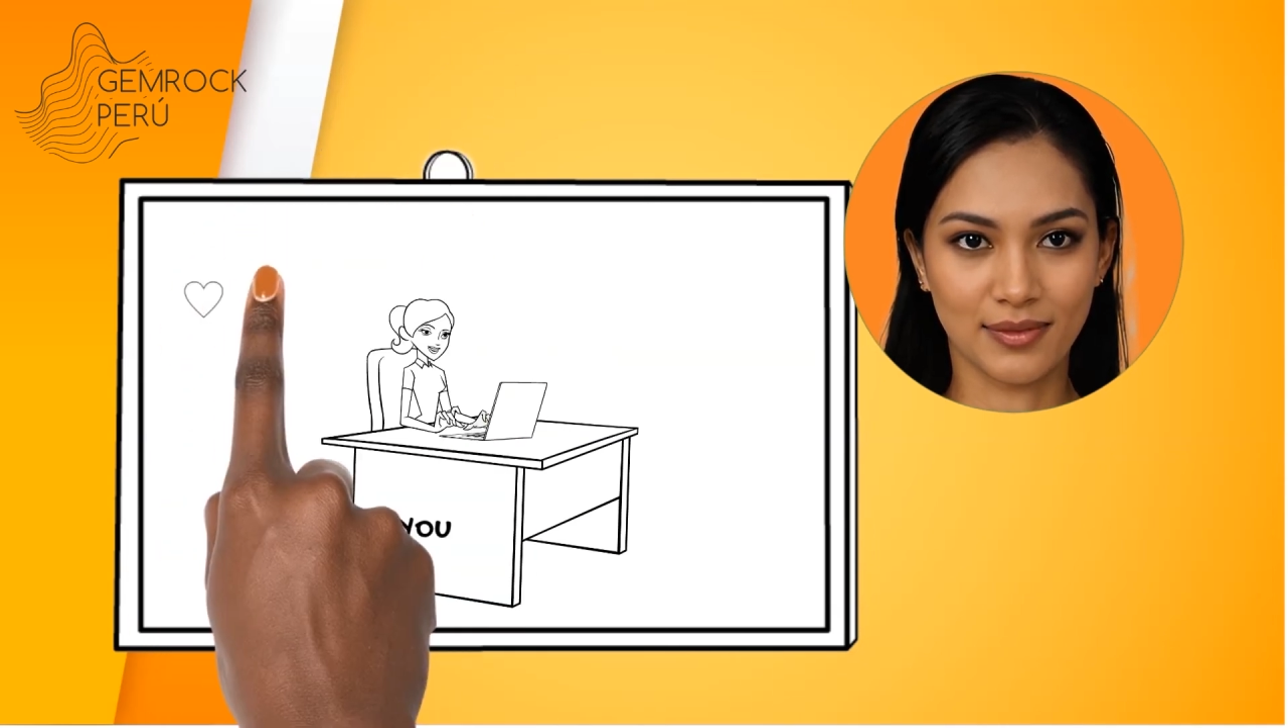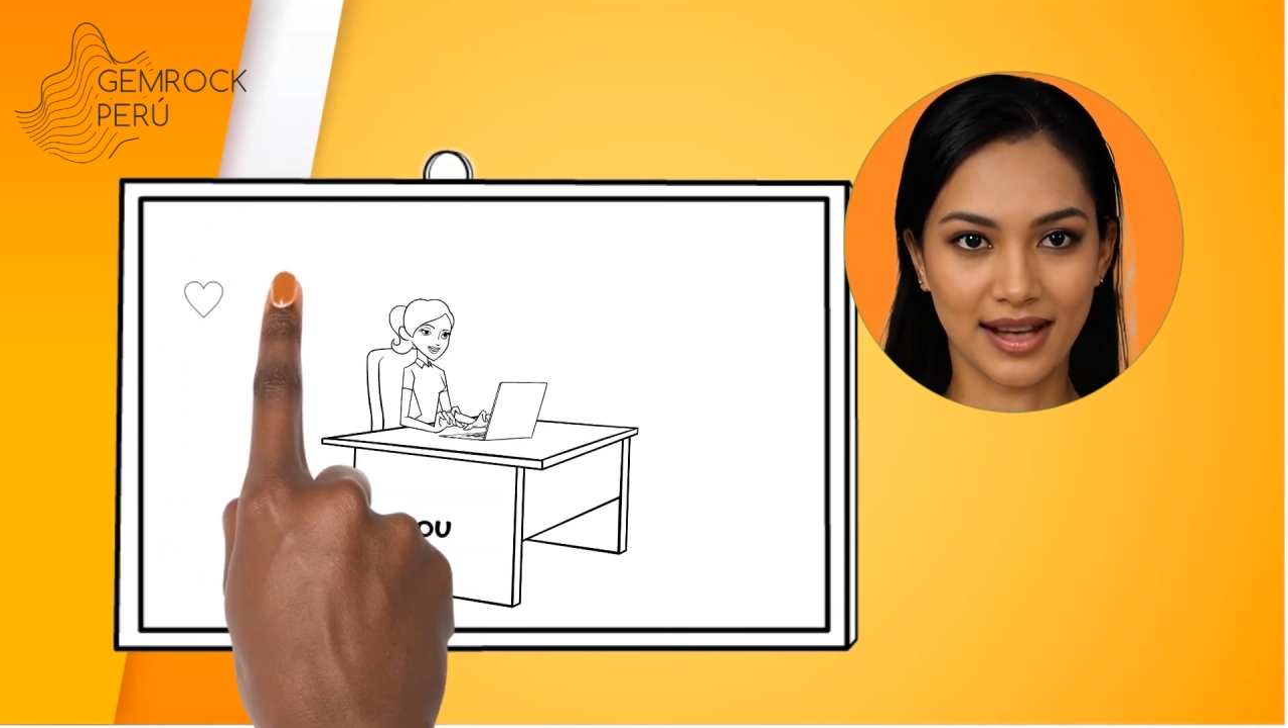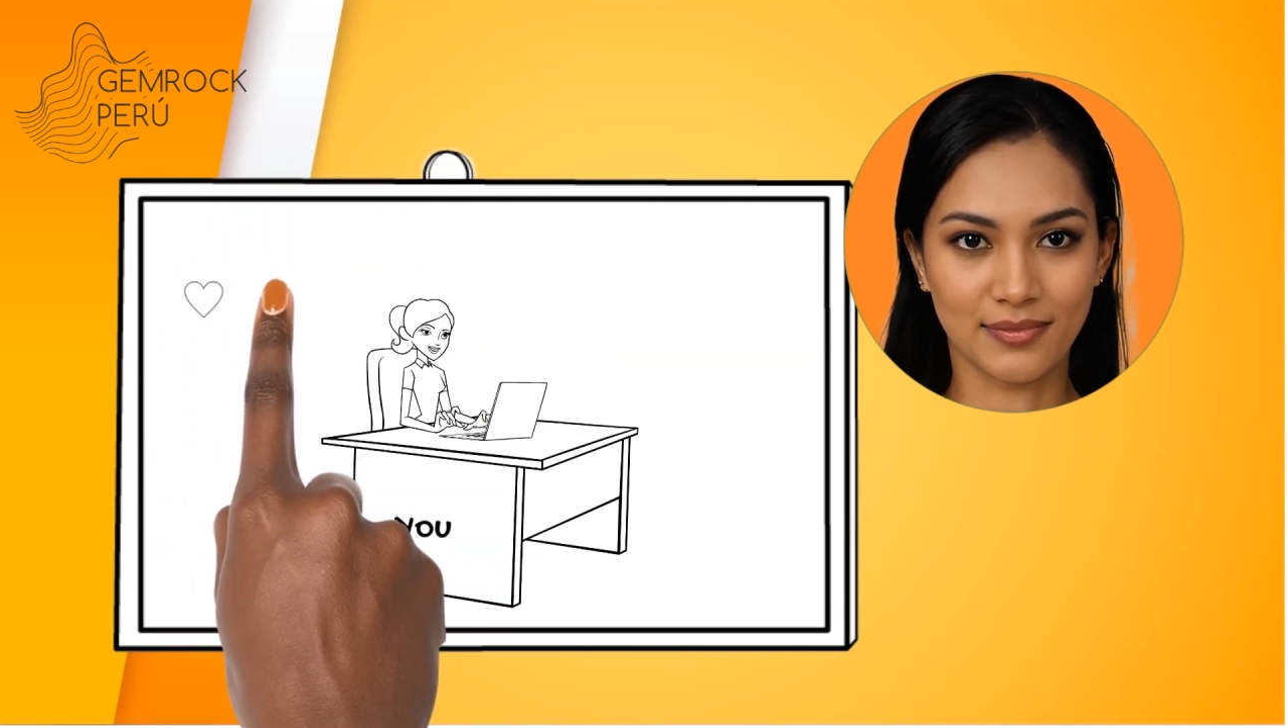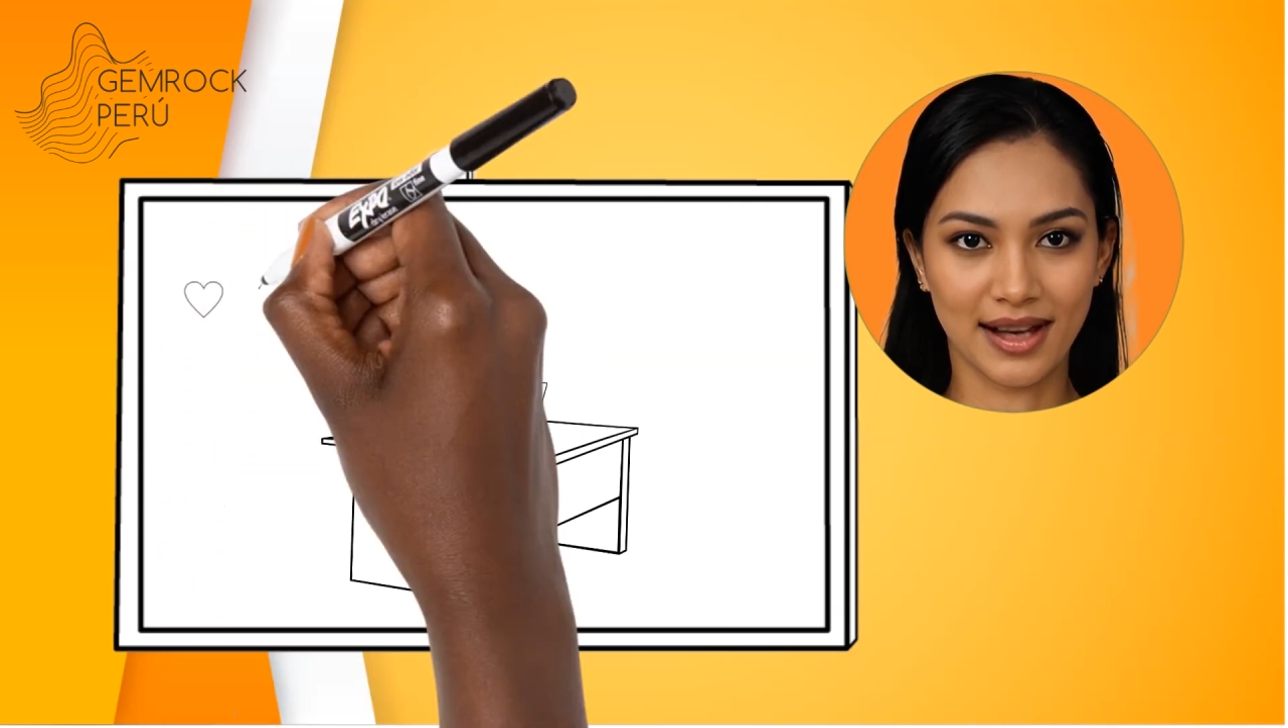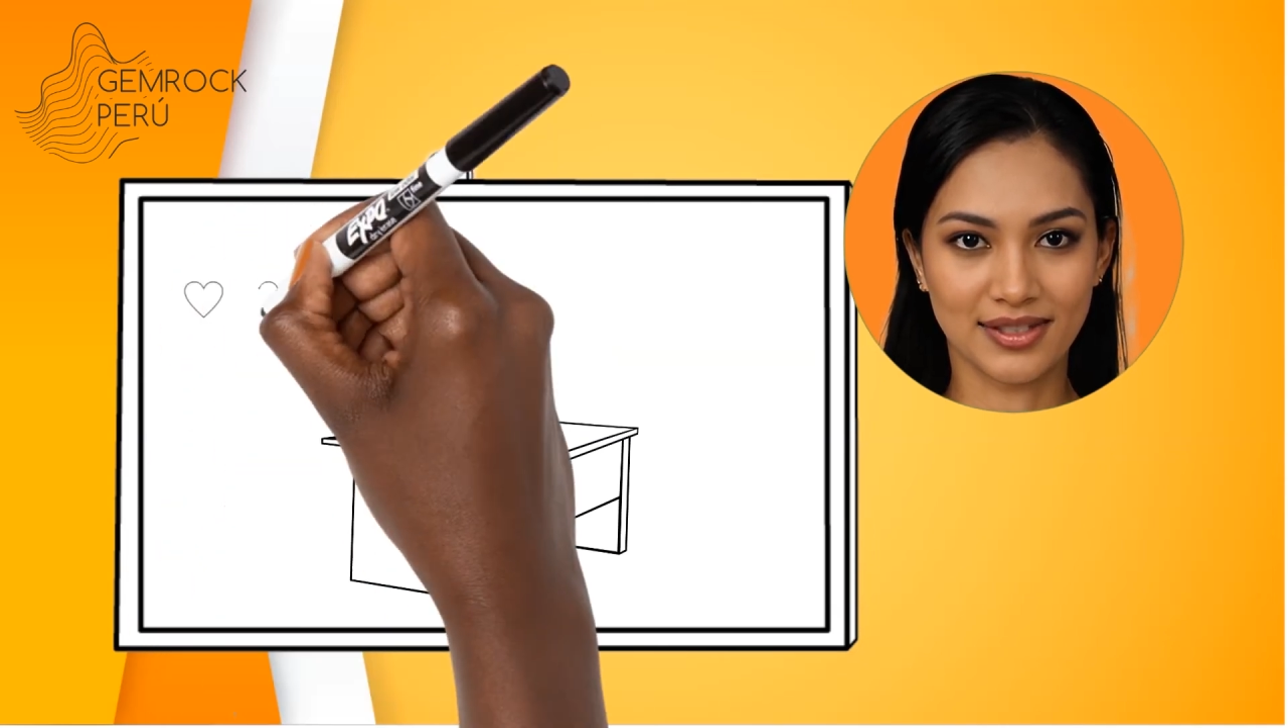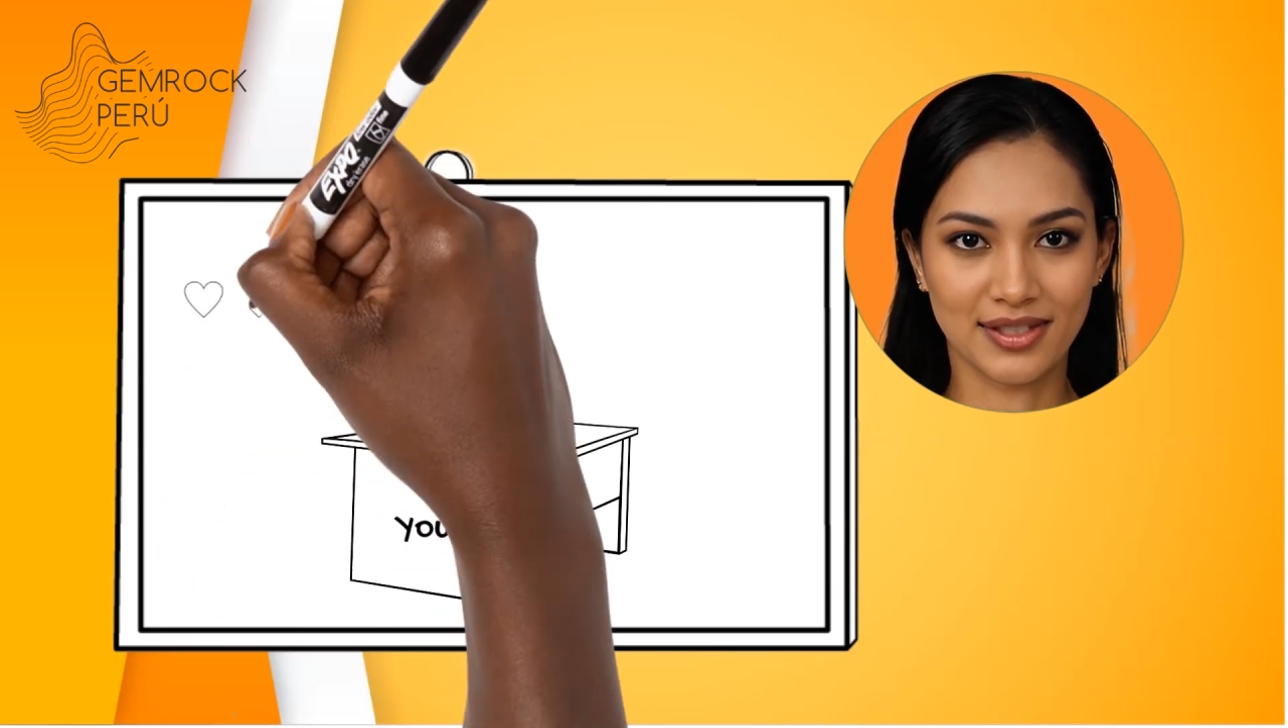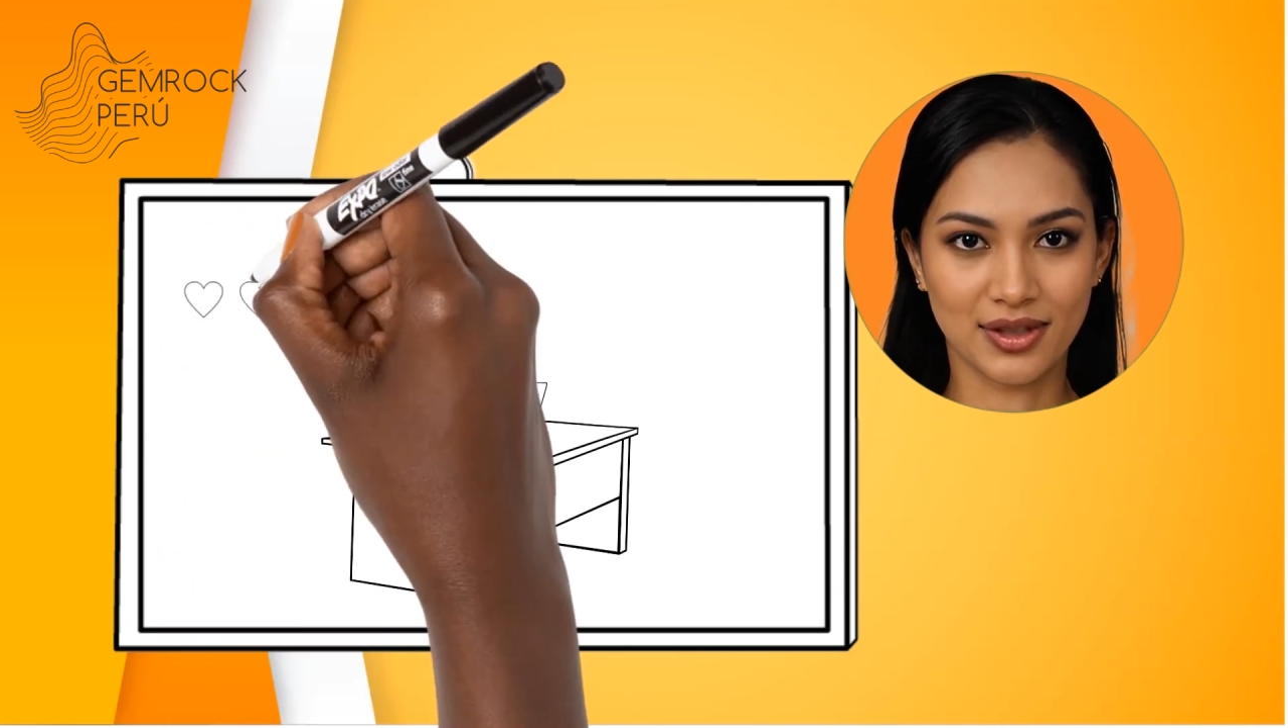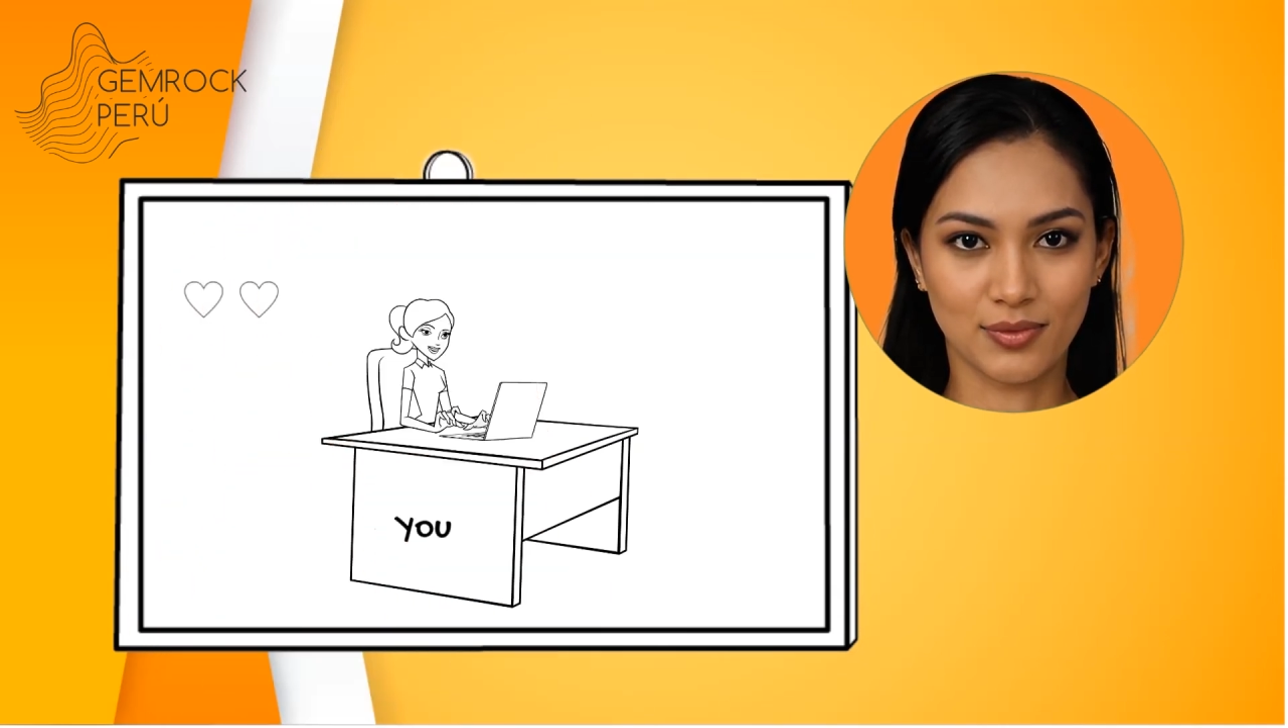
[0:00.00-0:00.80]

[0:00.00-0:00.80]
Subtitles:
many pieces